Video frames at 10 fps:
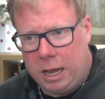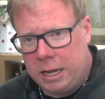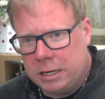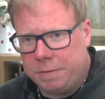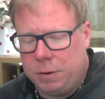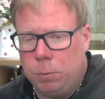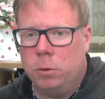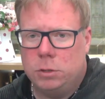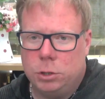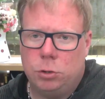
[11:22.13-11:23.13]
And if you
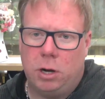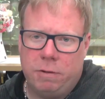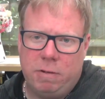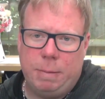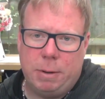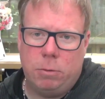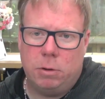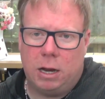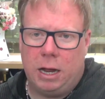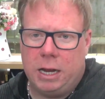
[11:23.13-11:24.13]
want to try and
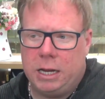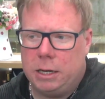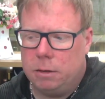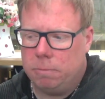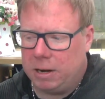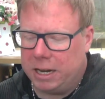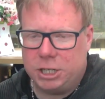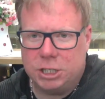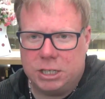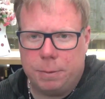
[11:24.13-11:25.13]
rebuild a
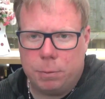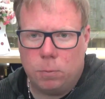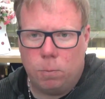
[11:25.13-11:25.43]
relationship